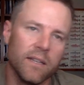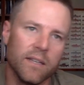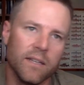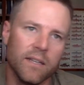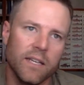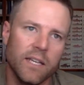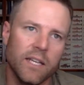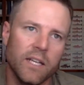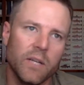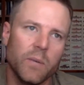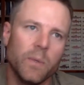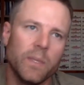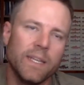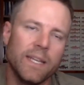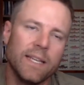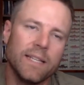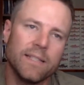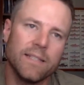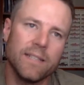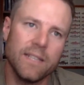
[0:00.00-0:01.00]
when they
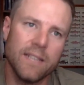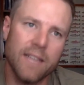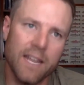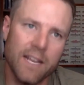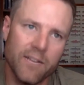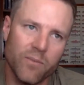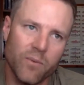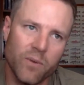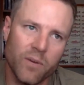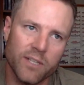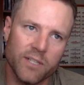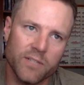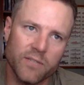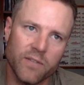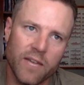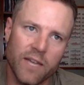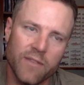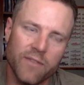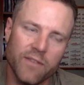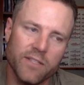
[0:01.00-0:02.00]
see Native Waters
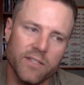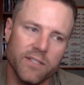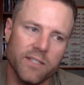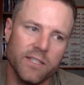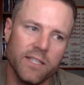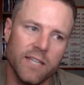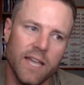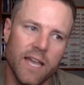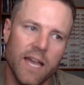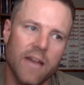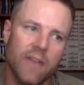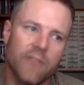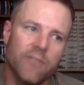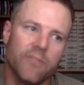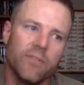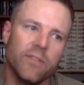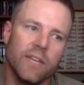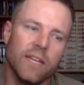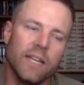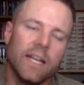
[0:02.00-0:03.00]
fly fishing, they have
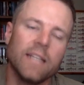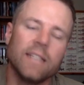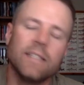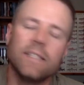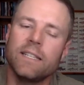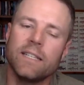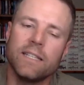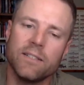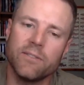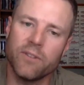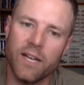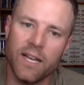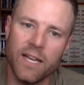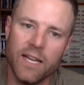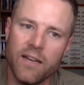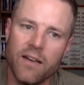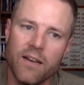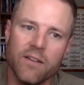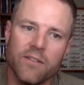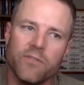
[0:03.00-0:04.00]
an idea, right,
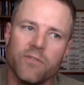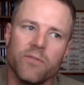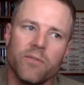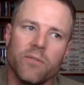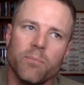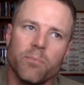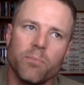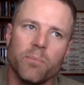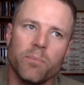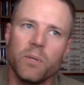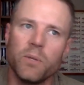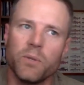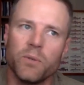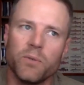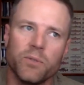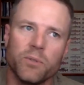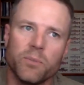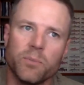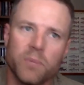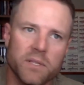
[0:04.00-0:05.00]
of
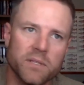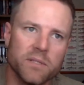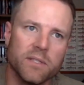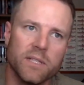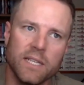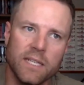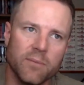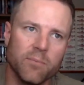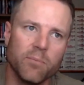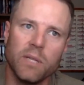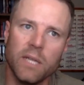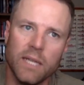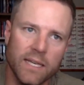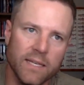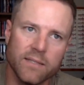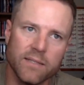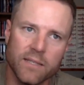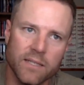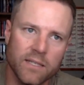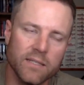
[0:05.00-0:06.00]
beautiful, pristine
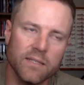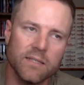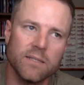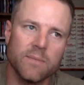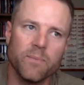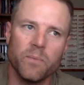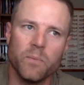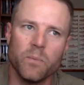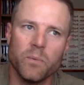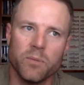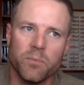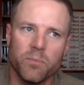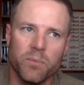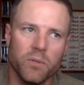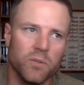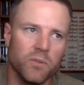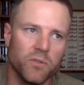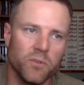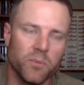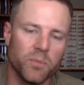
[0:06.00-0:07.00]
places with
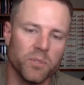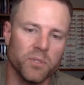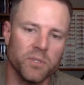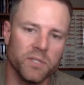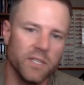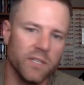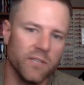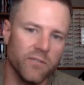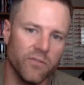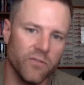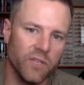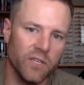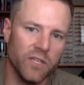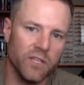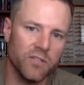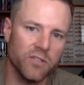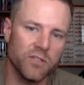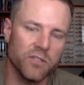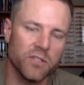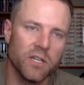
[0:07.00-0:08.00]
beautiful, pristine
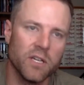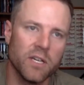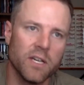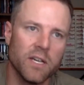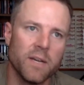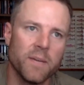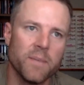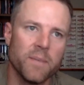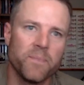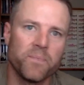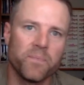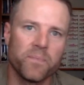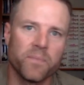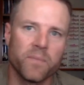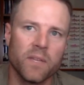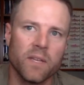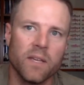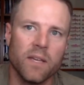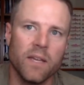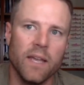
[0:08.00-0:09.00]
fish
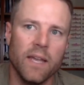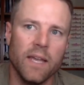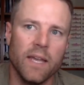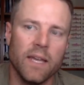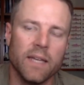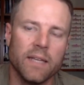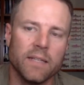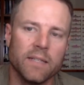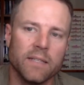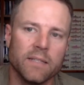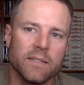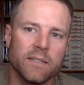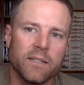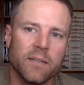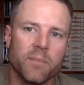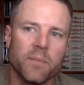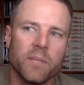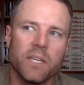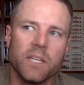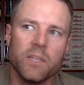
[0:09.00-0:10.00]
and
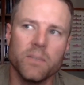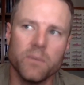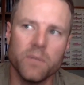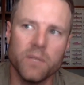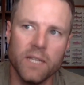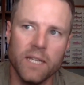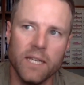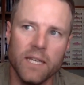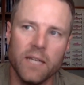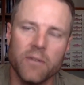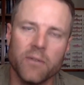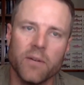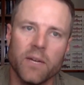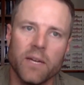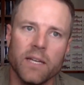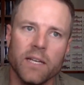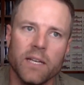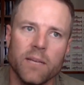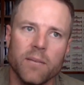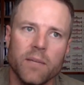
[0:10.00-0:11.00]
something unique, right?